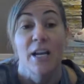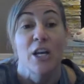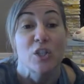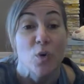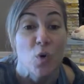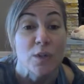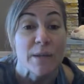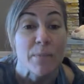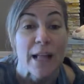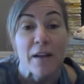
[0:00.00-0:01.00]
So
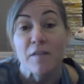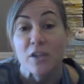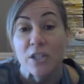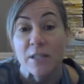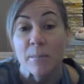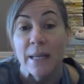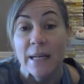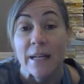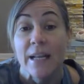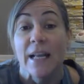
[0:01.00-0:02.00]
holding plank for just a minute
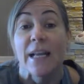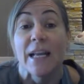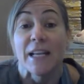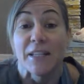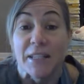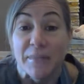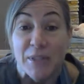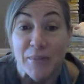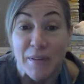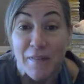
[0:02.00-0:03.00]
seems
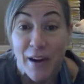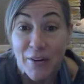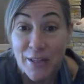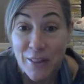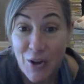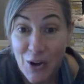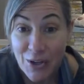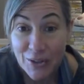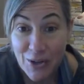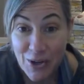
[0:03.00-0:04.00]
to be very
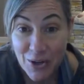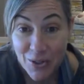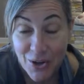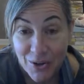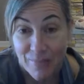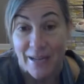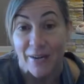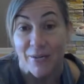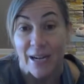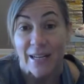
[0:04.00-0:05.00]
long minute,
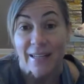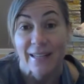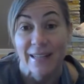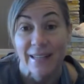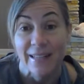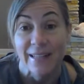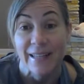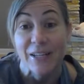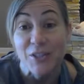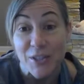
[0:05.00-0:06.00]
right?
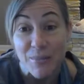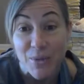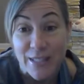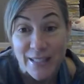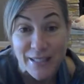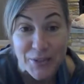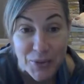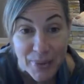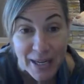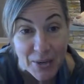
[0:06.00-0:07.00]
Here's some reasons to do
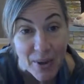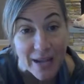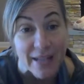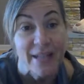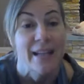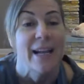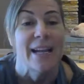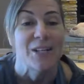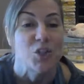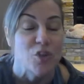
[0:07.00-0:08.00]
it anyway.
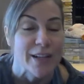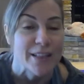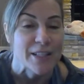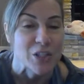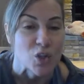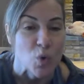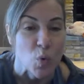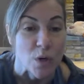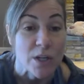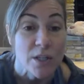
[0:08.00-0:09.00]
It strengthens your
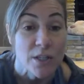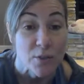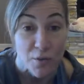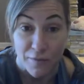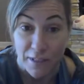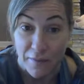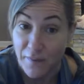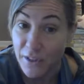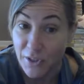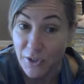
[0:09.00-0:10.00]
core. So hopefully you
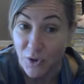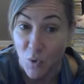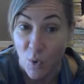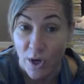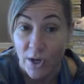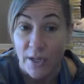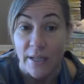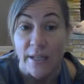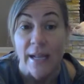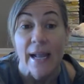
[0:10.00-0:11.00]
feel it in your core.
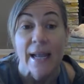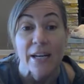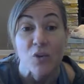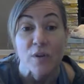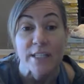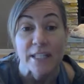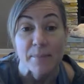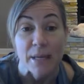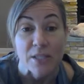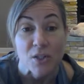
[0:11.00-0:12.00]
It increases
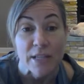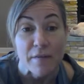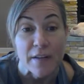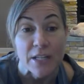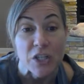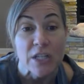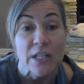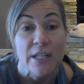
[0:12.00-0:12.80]
muscle definition.